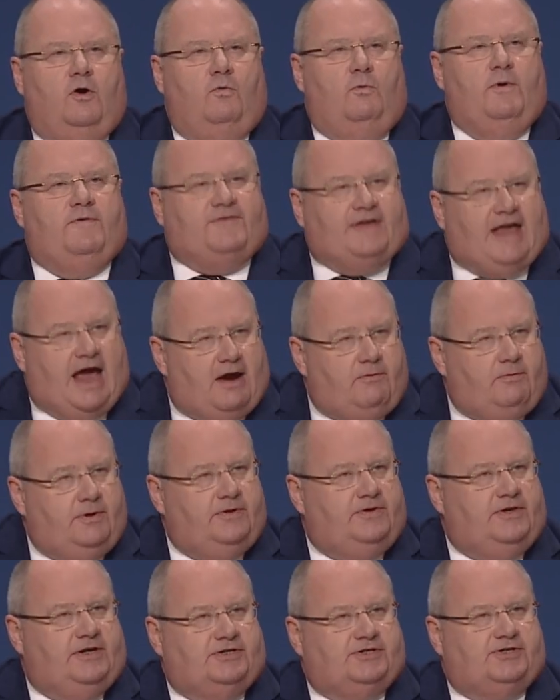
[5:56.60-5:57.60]
We've
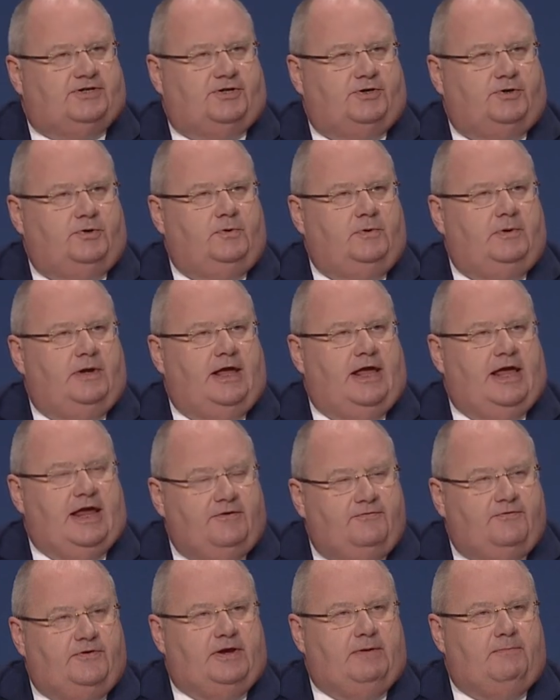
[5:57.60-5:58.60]
carried these through
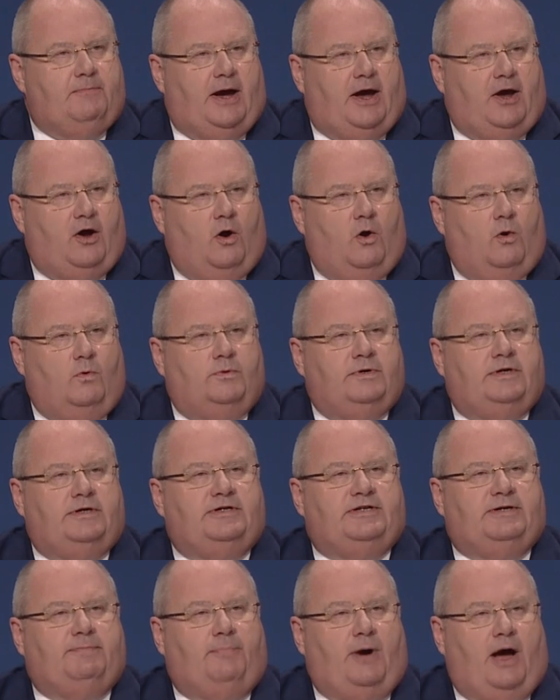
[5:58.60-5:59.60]
even in my own
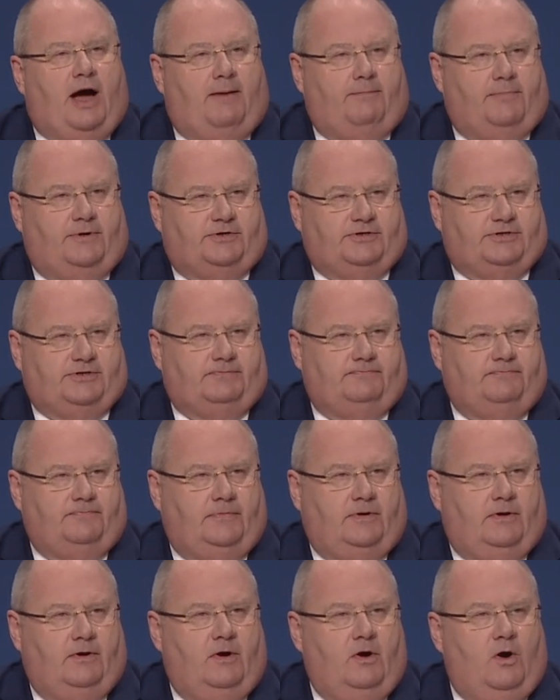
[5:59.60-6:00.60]
department,
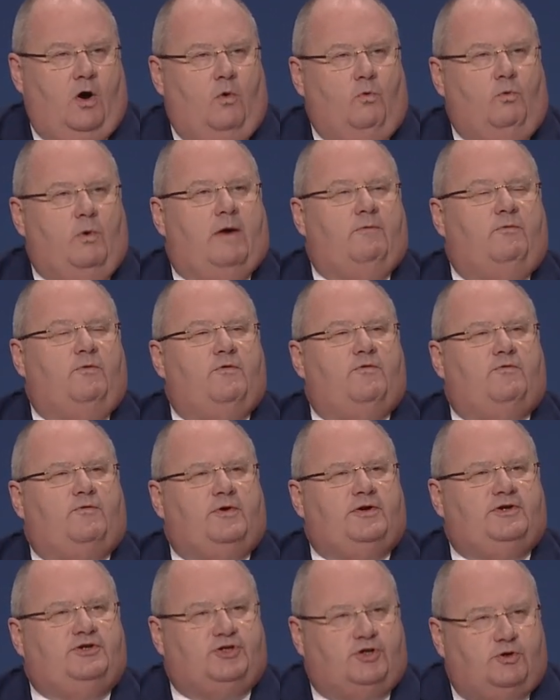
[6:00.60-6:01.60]
where we've
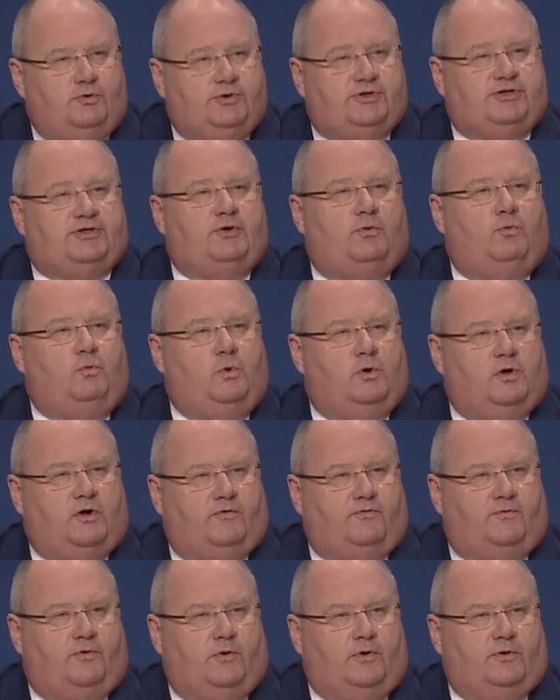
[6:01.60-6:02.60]
reduced the
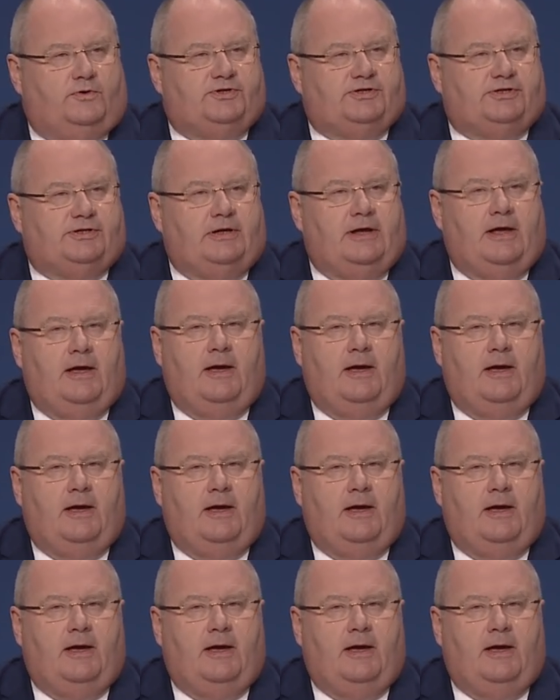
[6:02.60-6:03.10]
workforce